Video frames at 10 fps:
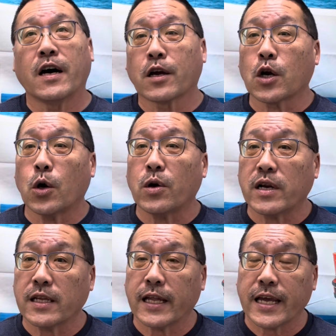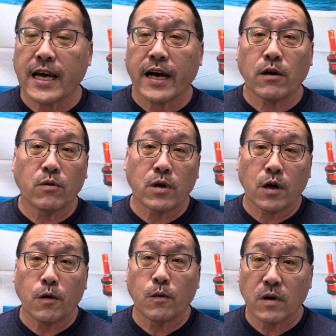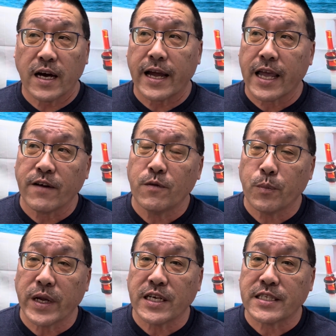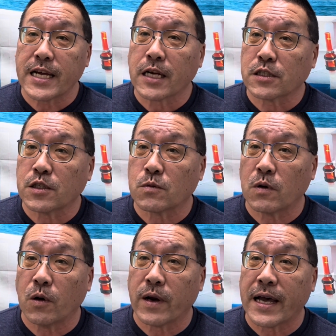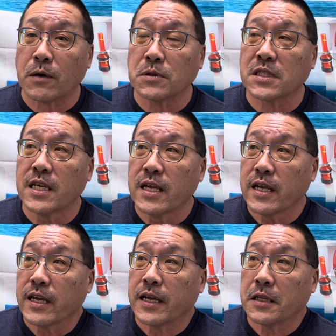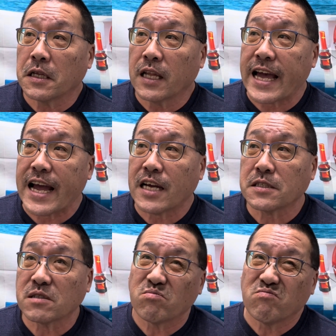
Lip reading: Currently, I don't know. I haven't been to Texas Roadhouse in the last